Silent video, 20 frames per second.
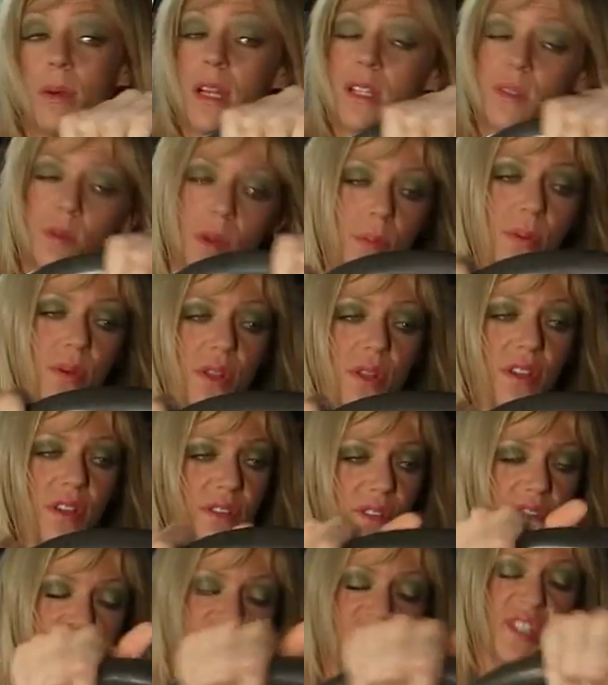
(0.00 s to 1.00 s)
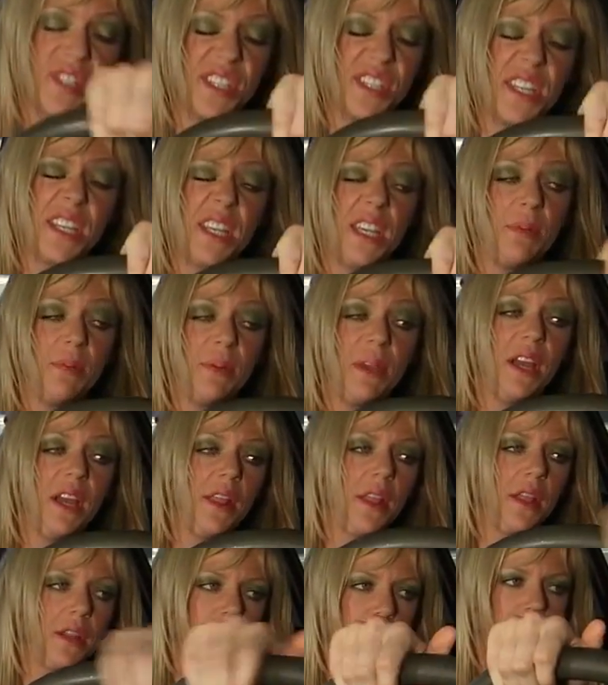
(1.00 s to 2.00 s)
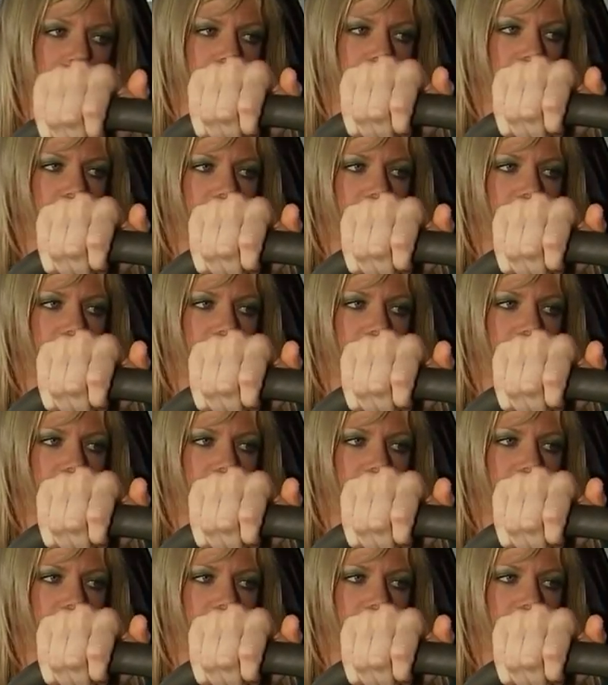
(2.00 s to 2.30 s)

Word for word: You might as well pull over. He's just gonna keep yelling.